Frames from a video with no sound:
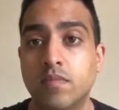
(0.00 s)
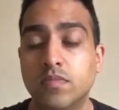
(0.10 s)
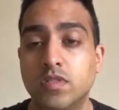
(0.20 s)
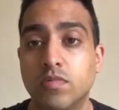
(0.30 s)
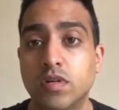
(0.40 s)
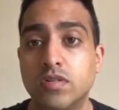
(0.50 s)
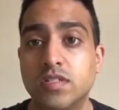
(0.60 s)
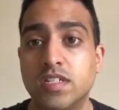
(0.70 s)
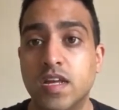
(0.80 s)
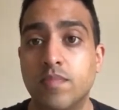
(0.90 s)
So a
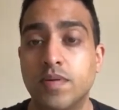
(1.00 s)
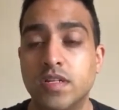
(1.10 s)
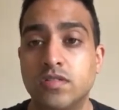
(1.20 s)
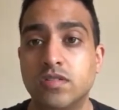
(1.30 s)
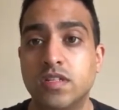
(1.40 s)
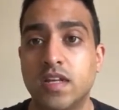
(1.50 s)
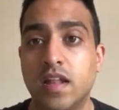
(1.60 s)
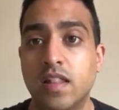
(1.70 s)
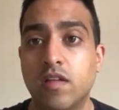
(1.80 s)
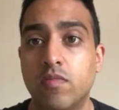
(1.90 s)
good tip is just to get
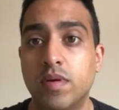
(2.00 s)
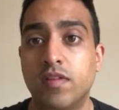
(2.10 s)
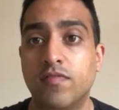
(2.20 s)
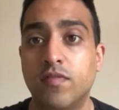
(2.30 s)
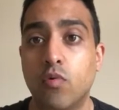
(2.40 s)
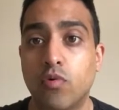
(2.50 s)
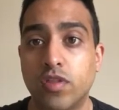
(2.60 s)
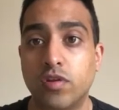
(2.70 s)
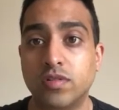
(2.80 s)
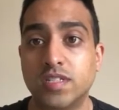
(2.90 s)
a little bit of
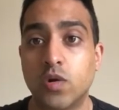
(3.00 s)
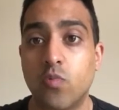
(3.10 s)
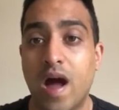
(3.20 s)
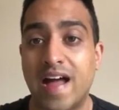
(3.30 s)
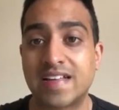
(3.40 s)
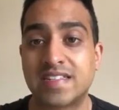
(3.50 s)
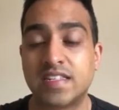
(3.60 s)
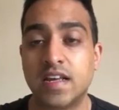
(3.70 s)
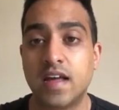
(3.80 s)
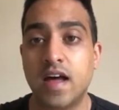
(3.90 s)
orthodontic wax